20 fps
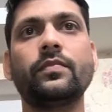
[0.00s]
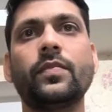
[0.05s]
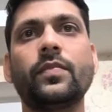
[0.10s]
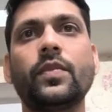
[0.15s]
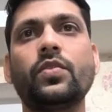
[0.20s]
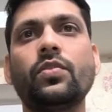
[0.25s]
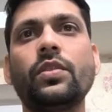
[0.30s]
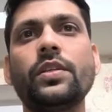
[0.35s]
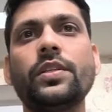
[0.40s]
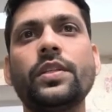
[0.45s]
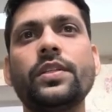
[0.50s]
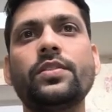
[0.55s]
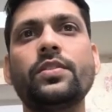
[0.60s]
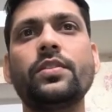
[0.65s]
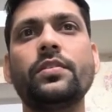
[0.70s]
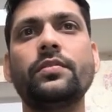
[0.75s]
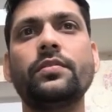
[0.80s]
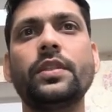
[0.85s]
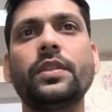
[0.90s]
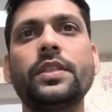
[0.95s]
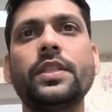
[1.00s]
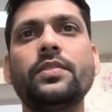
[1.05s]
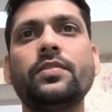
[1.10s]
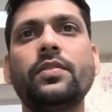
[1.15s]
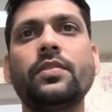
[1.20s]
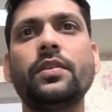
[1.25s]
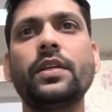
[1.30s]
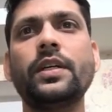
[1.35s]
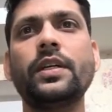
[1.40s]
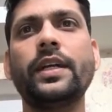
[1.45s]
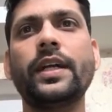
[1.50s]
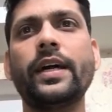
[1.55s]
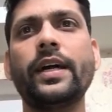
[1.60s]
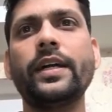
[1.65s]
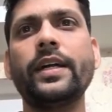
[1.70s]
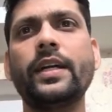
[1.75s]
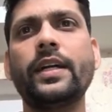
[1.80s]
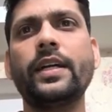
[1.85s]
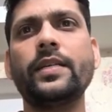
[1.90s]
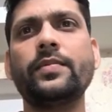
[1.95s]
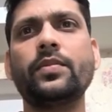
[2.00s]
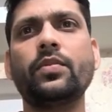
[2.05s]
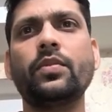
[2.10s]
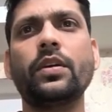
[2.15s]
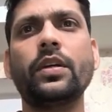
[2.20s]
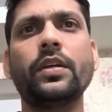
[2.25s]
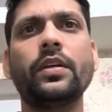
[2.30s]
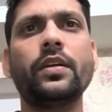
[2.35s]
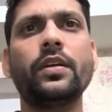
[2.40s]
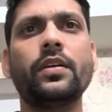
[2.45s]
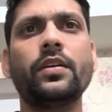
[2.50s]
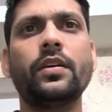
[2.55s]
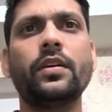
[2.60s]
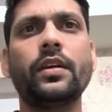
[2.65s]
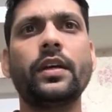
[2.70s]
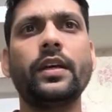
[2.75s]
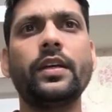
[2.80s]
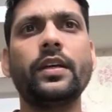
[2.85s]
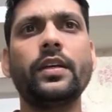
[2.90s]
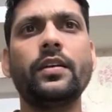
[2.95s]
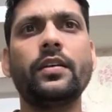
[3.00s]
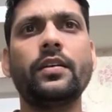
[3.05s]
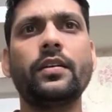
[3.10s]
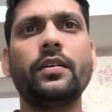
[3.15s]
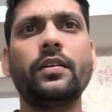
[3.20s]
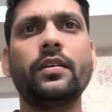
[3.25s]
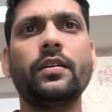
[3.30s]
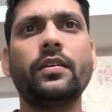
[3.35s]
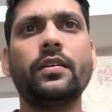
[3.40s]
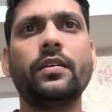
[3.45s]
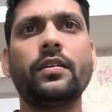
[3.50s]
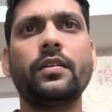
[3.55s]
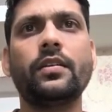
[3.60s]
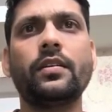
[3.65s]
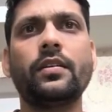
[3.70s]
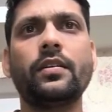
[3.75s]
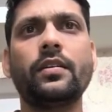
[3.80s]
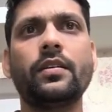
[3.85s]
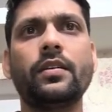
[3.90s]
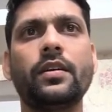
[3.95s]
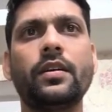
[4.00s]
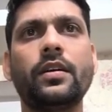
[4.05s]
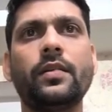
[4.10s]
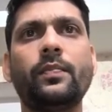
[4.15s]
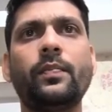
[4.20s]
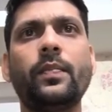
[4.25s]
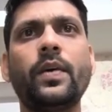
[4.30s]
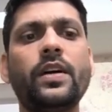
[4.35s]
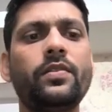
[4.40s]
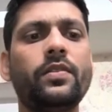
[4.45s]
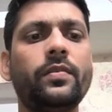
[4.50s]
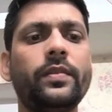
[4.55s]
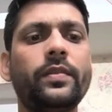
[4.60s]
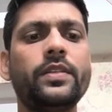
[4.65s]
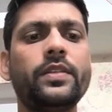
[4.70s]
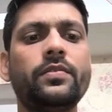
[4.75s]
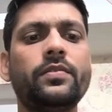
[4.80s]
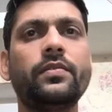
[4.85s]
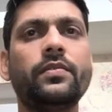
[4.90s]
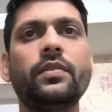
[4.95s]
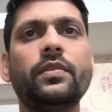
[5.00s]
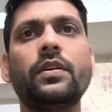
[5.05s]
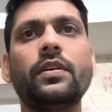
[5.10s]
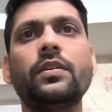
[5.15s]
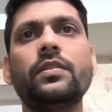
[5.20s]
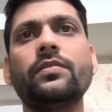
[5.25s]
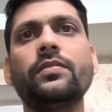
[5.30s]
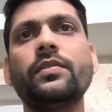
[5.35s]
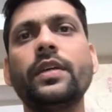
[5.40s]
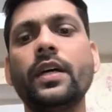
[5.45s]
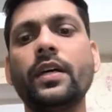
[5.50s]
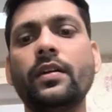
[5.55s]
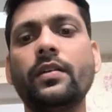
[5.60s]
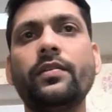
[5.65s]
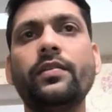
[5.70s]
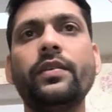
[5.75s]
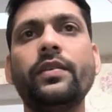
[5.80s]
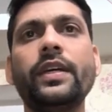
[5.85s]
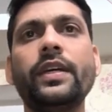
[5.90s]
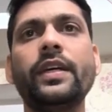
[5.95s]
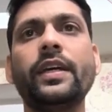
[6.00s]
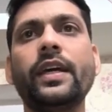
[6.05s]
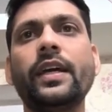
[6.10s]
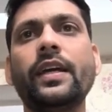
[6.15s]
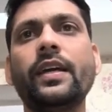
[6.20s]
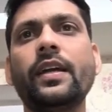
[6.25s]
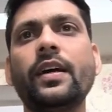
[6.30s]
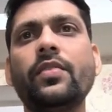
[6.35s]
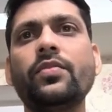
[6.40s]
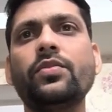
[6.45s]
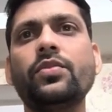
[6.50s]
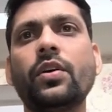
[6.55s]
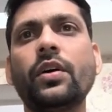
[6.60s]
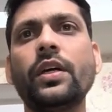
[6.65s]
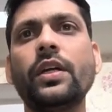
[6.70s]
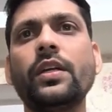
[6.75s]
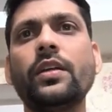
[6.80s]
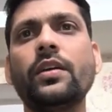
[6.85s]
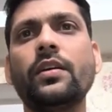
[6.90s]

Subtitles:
So this is for the target trips only. And apart from this, we can now join.